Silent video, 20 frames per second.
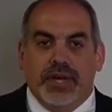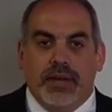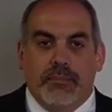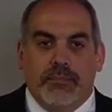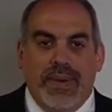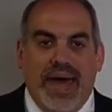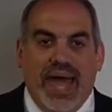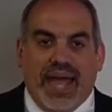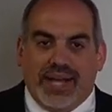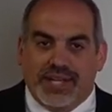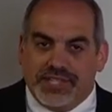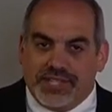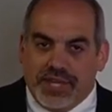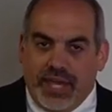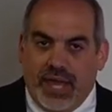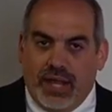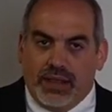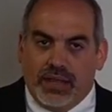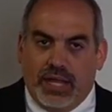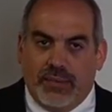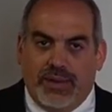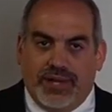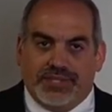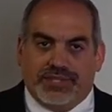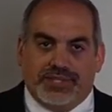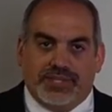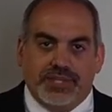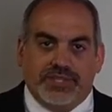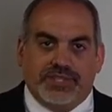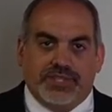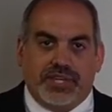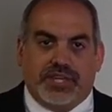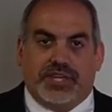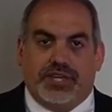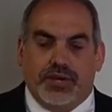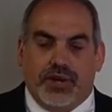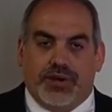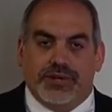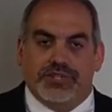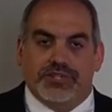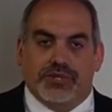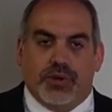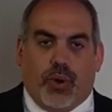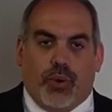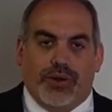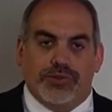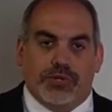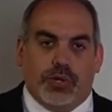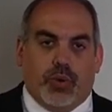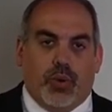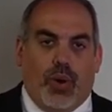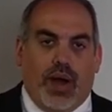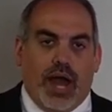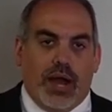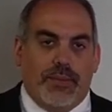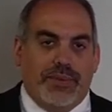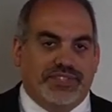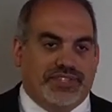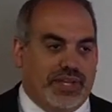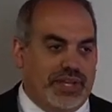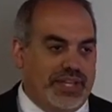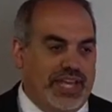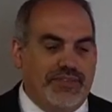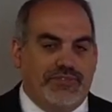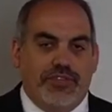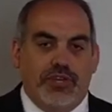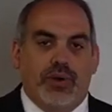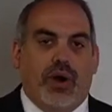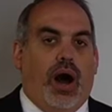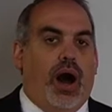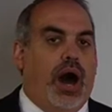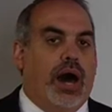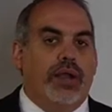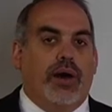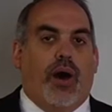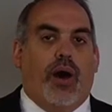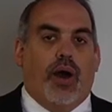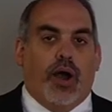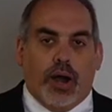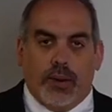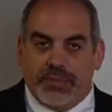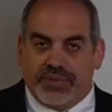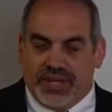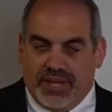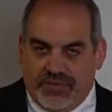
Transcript: magazine limits, secure storage requirements that leave you unarmed